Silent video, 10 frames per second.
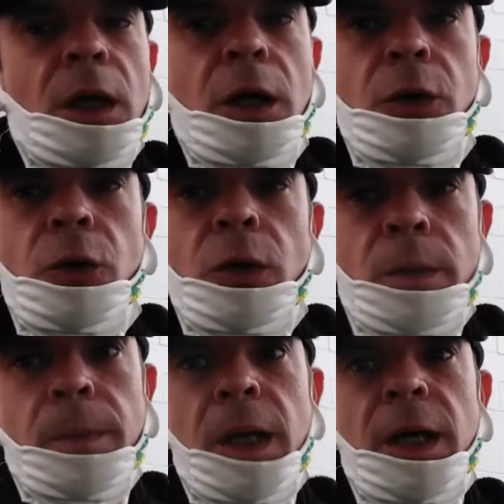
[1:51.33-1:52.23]
Oh
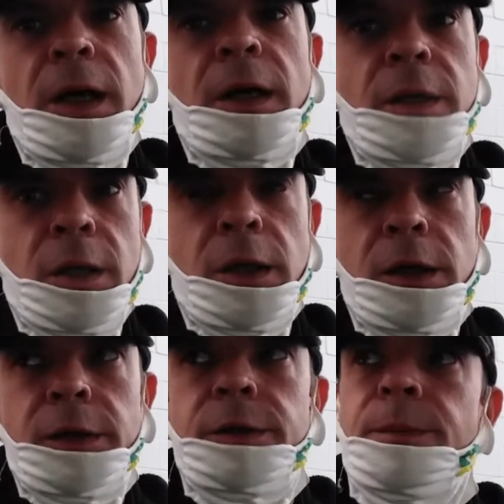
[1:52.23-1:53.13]
my
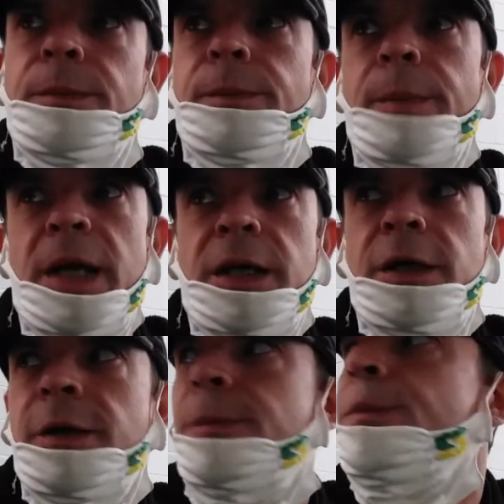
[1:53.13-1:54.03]
God,
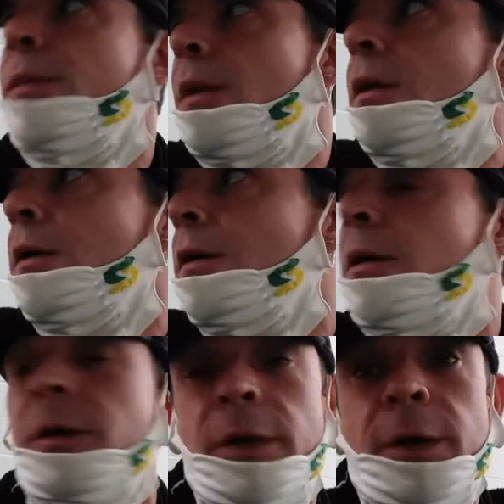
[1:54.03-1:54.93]
Becky,
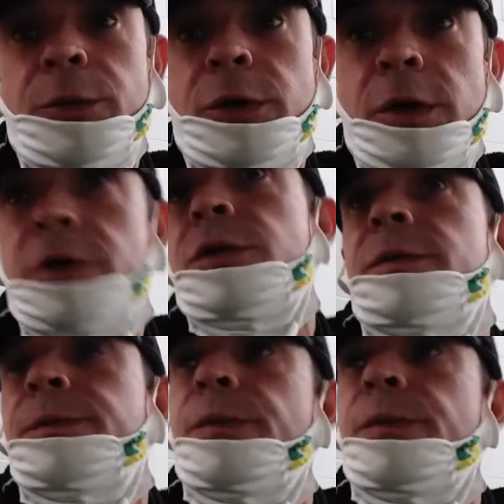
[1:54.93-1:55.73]
that was crazy.